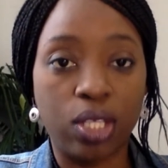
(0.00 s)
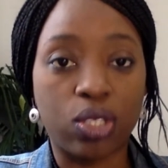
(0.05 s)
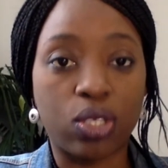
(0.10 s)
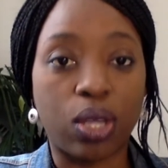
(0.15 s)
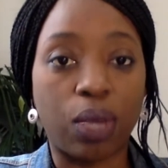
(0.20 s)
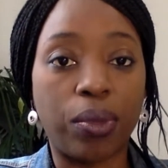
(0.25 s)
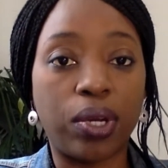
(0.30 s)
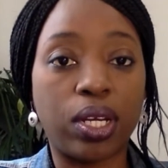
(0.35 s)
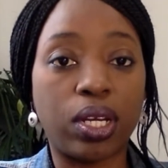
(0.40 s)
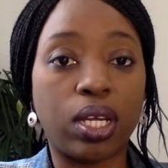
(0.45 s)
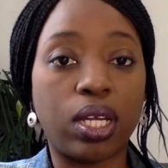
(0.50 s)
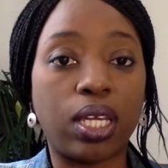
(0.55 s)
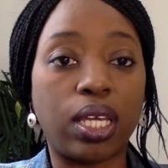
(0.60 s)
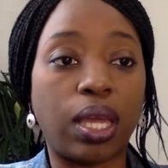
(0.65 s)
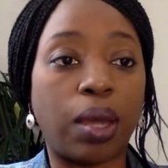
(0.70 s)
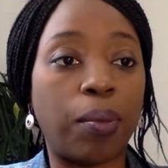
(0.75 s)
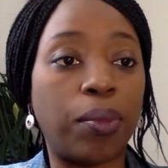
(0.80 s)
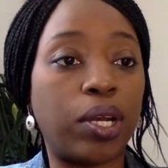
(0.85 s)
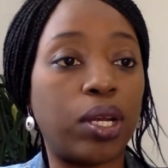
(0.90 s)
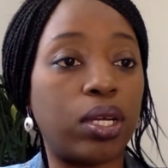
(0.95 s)
So I'm
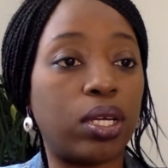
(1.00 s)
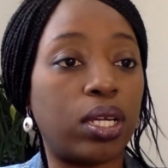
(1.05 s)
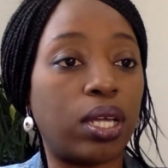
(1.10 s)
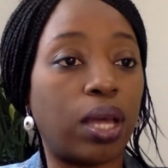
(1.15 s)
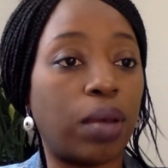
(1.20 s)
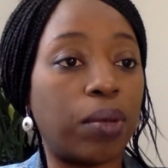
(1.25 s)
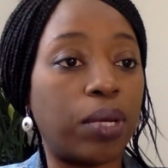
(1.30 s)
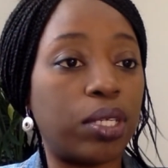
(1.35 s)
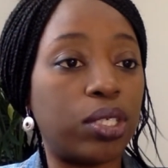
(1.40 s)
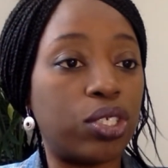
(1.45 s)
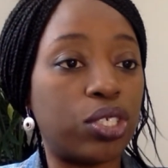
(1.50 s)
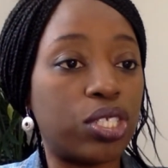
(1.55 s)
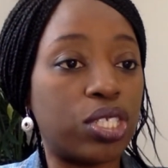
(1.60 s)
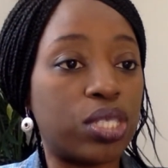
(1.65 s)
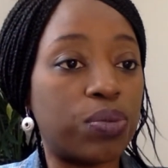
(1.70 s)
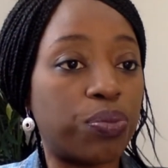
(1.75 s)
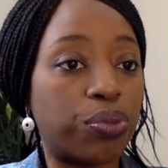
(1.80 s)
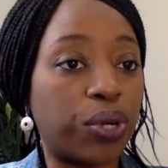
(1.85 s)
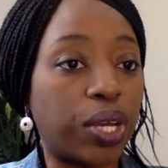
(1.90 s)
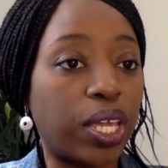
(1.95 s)
gonna
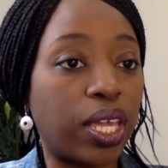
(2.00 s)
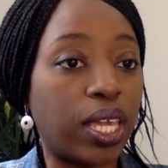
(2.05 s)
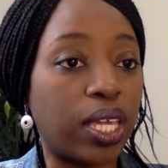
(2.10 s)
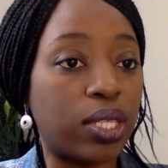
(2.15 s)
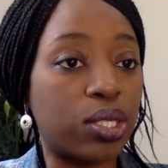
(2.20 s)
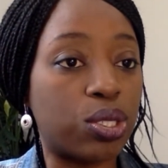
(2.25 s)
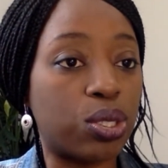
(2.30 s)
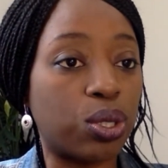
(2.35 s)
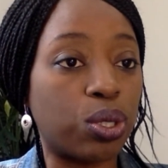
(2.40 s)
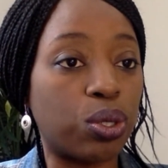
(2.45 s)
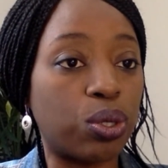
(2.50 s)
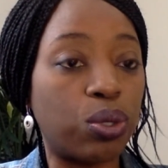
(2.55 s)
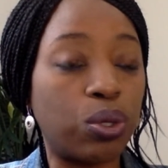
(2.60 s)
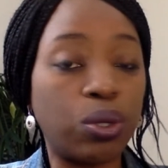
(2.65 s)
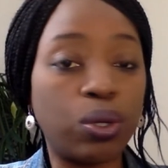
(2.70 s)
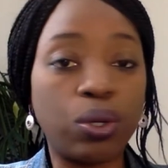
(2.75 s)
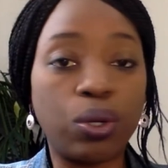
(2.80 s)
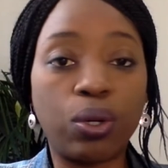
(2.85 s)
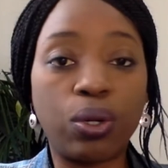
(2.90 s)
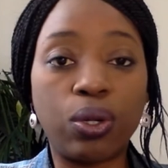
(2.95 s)
just bring it to
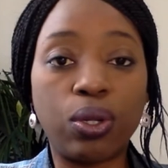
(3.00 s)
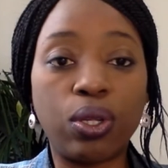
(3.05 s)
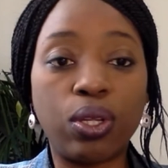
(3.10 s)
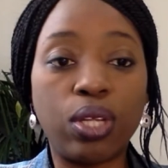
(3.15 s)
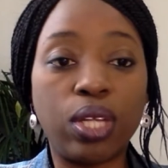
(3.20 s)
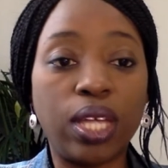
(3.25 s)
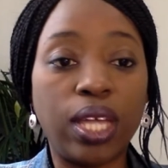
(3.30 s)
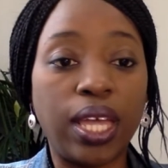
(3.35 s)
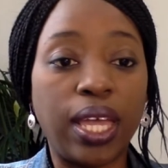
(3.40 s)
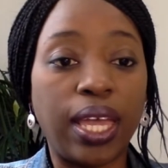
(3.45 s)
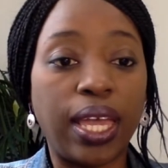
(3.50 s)
Google,